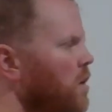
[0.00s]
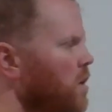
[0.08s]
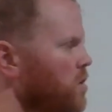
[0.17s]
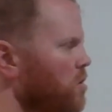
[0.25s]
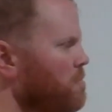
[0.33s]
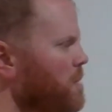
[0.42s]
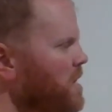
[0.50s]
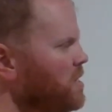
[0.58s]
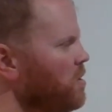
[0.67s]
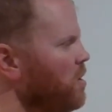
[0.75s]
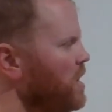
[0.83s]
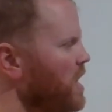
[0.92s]
So based
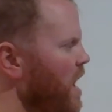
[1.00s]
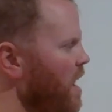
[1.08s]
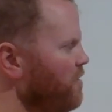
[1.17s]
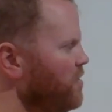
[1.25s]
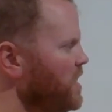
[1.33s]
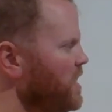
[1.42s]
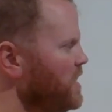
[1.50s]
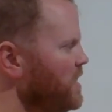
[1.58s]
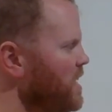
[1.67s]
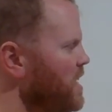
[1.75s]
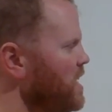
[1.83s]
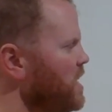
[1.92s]
on the
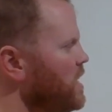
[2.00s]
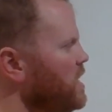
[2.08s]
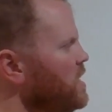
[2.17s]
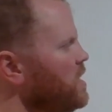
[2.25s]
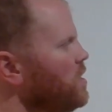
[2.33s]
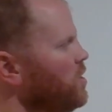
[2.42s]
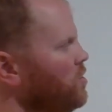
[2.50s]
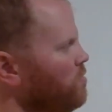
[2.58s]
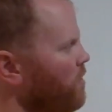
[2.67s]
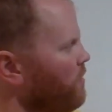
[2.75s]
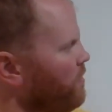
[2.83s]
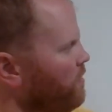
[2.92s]
FTC, the
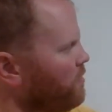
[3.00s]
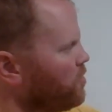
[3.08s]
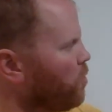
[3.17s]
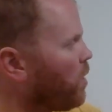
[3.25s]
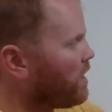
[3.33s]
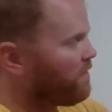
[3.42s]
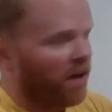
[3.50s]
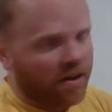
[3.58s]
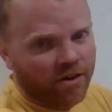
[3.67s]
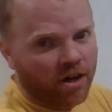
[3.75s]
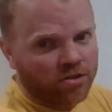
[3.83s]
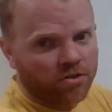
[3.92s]
derivative of
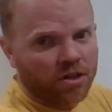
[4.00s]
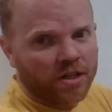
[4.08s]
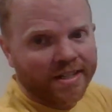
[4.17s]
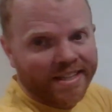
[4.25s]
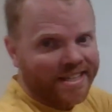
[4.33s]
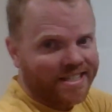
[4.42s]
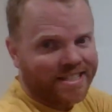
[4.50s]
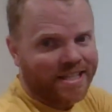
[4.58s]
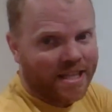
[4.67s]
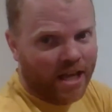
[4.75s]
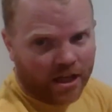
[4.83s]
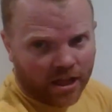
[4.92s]
2,500 is
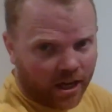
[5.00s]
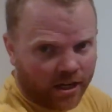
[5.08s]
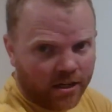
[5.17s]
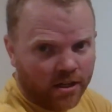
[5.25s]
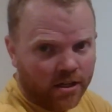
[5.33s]
nothing,